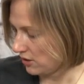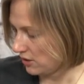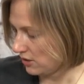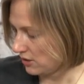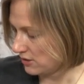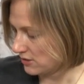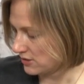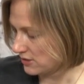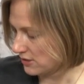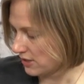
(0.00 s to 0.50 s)

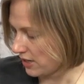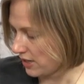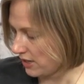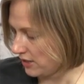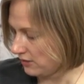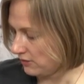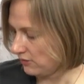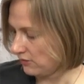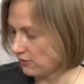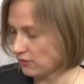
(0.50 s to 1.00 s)

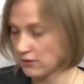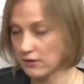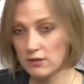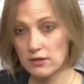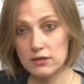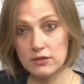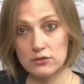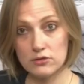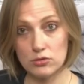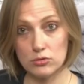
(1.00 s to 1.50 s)
inside
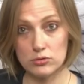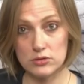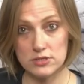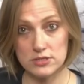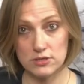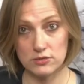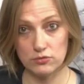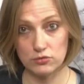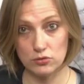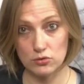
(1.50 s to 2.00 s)

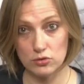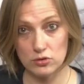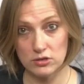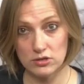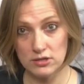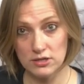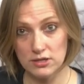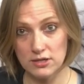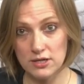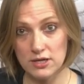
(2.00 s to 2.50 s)
towards the
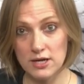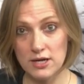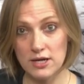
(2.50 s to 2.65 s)
floor,